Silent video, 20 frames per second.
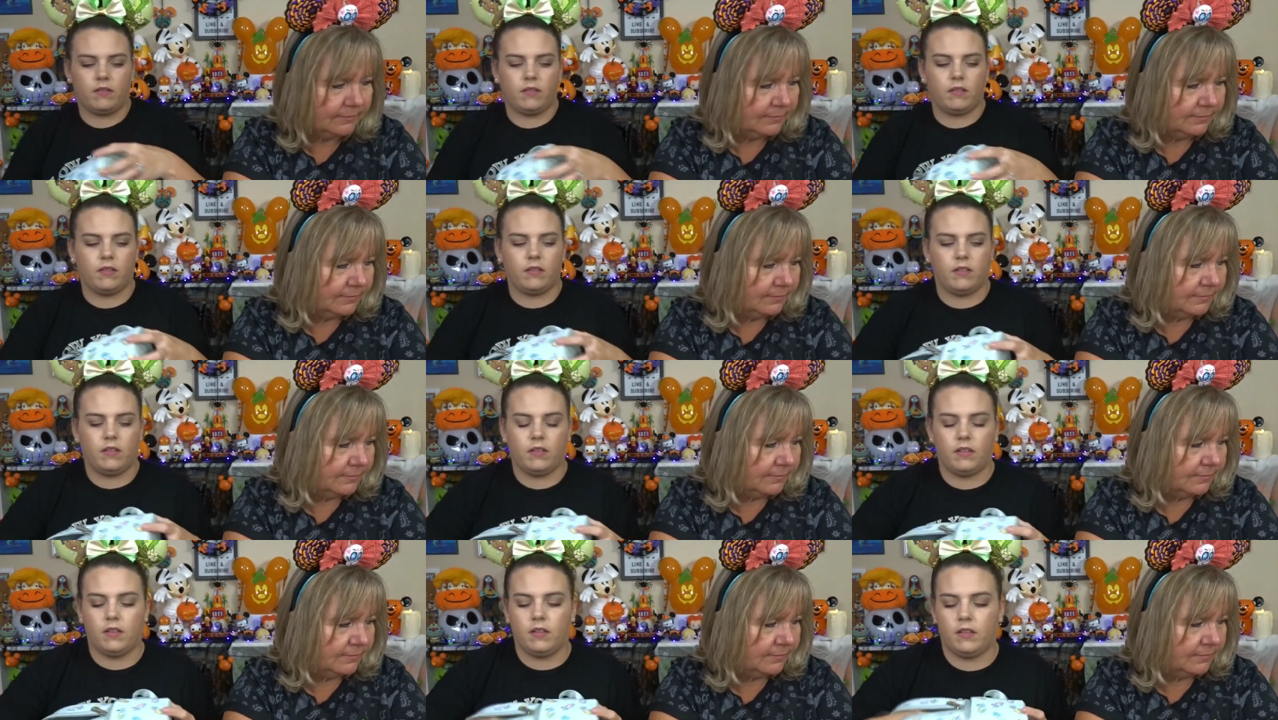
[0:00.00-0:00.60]

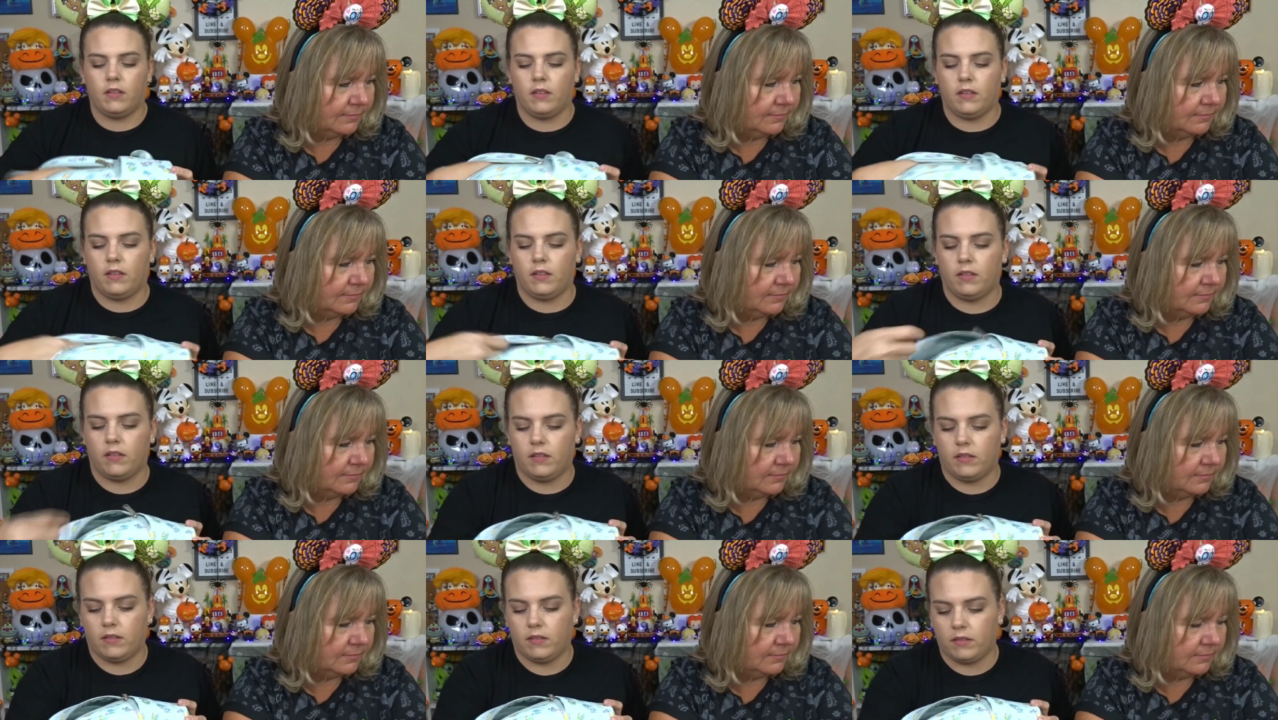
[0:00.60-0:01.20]

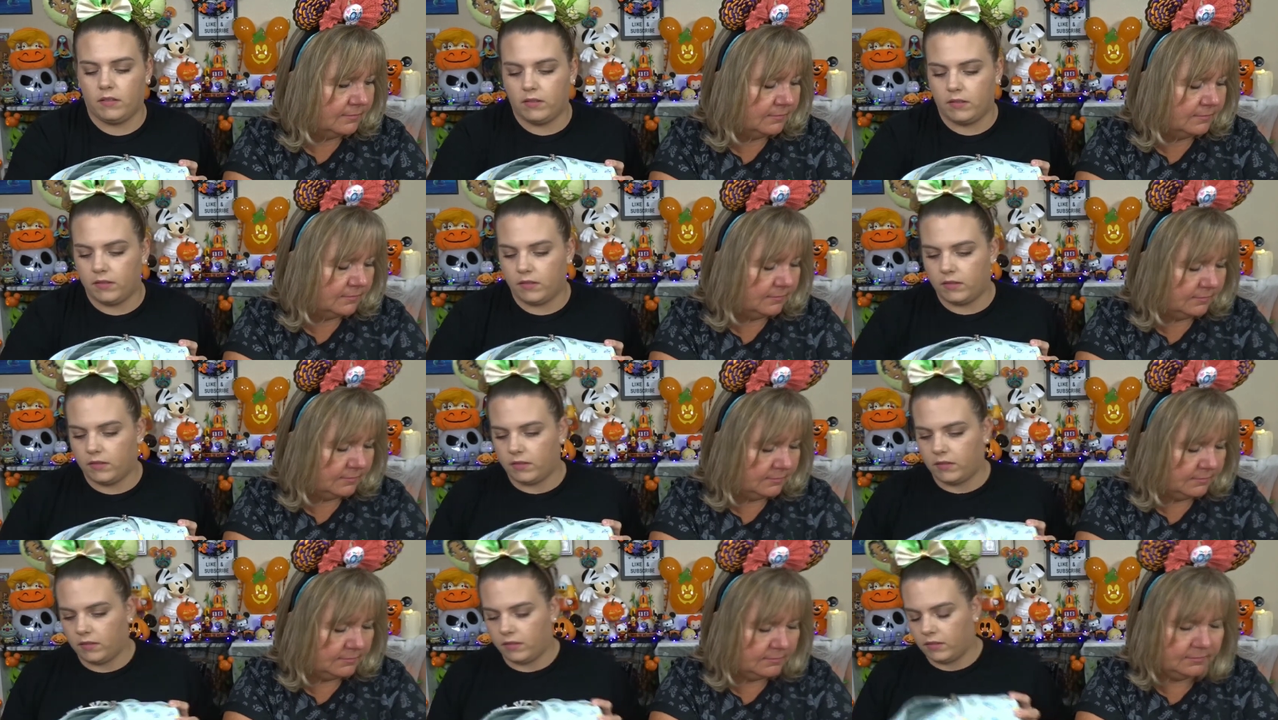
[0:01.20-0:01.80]

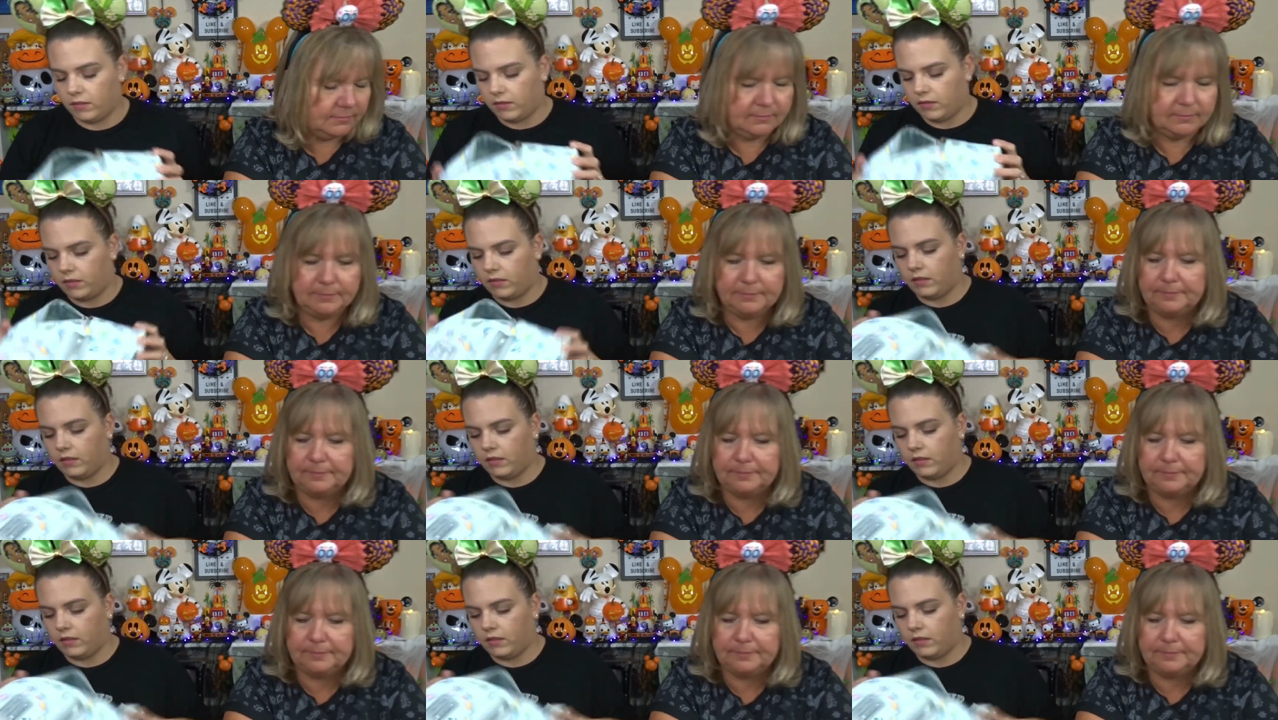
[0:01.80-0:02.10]
[no speech]